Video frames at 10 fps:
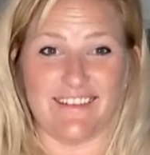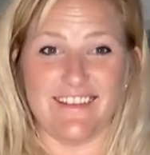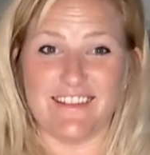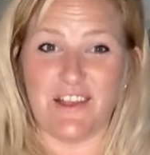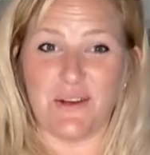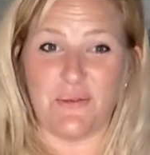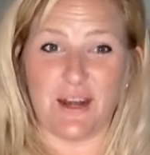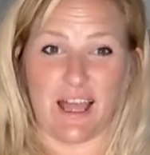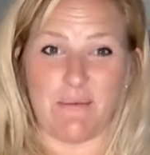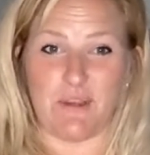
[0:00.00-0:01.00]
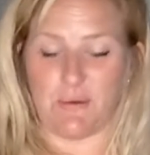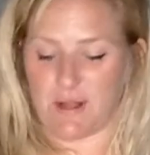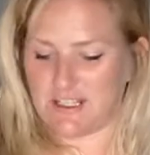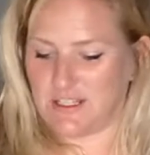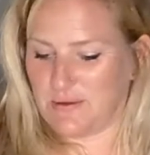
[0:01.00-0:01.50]
So what I'm going to
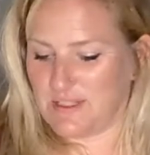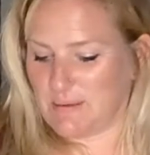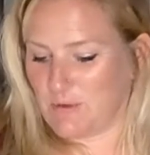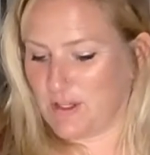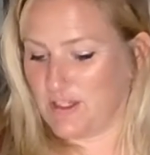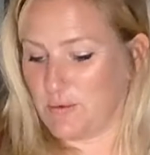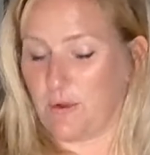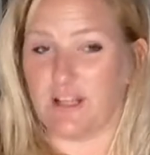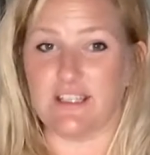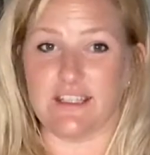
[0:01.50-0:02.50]
want to do is I'm going to want